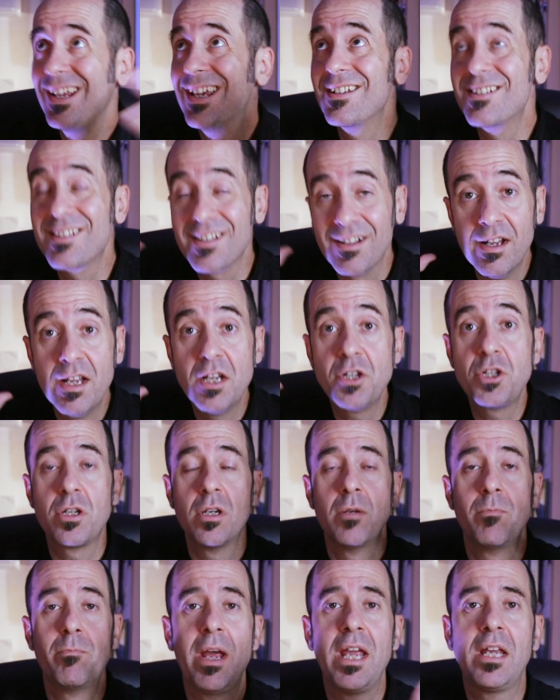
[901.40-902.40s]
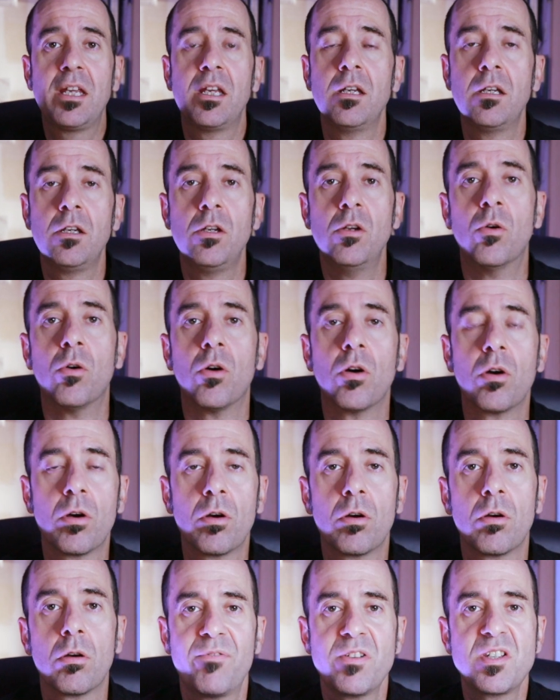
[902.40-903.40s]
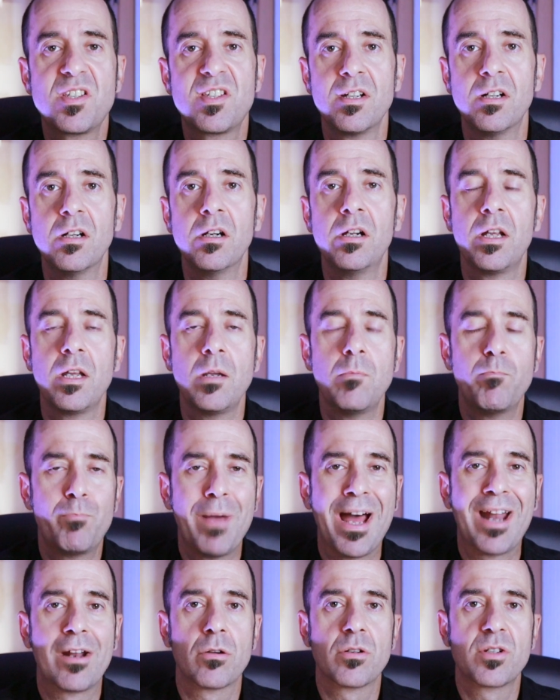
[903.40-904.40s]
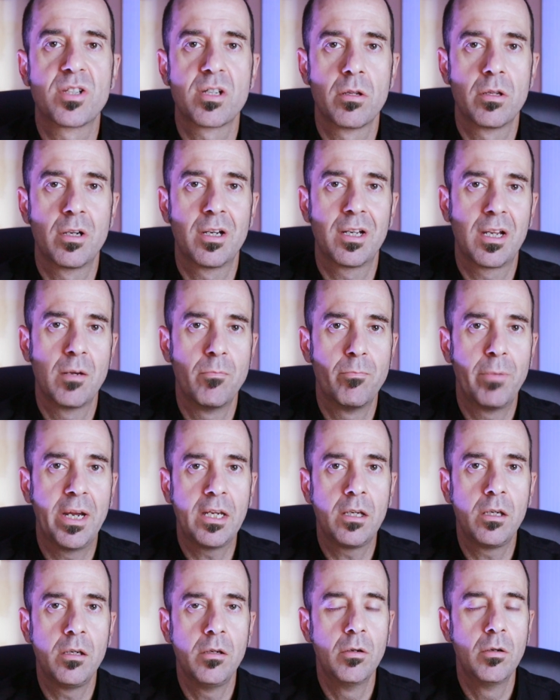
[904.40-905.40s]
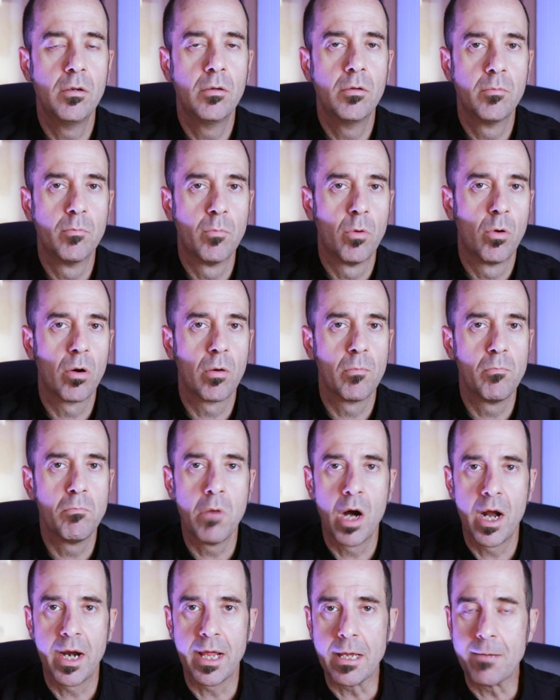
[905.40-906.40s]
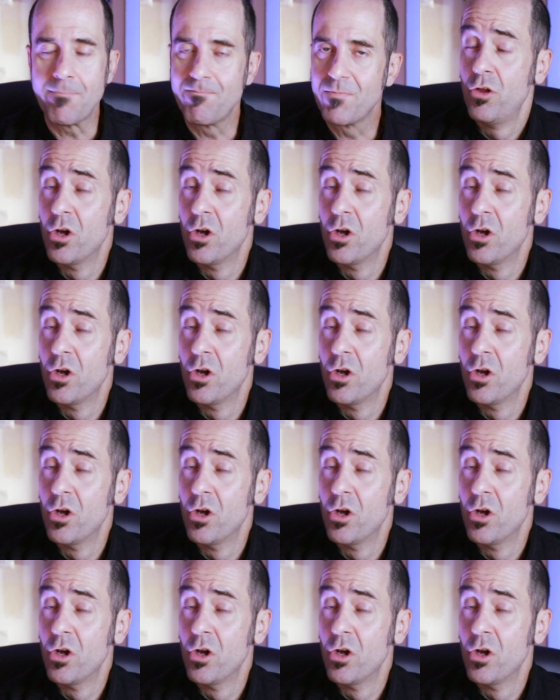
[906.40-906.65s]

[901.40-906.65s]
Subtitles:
insulation, making your facility better so that it can make you more money.